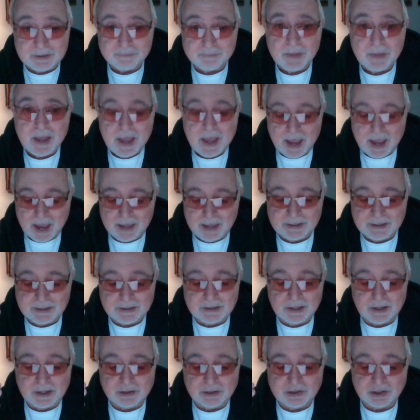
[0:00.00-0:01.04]
and then
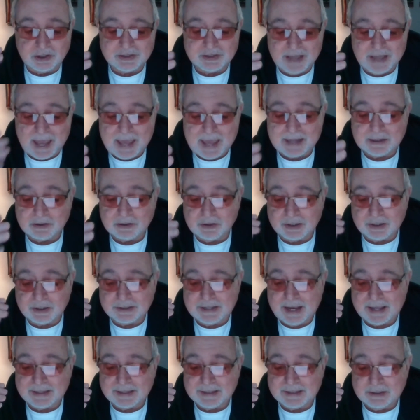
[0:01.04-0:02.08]
Chelsea Handler and
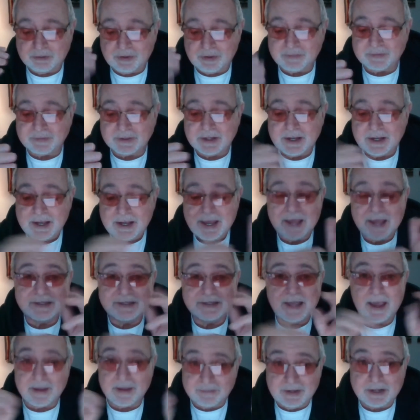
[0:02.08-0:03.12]
Kathy Griffin as
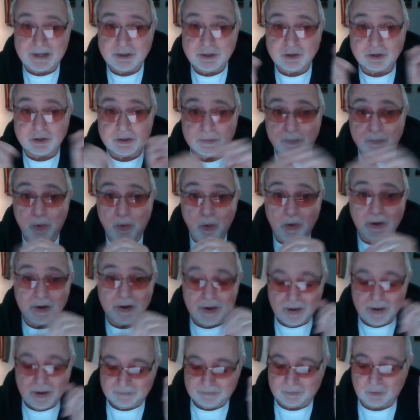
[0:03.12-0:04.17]
evidentiary support
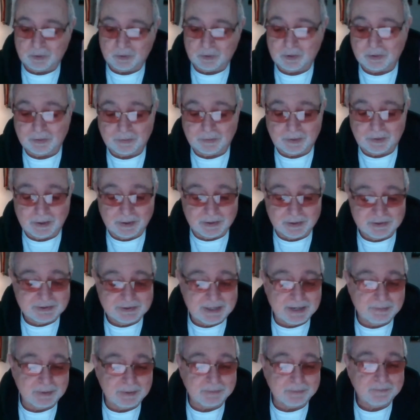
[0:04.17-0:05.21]
for her statement.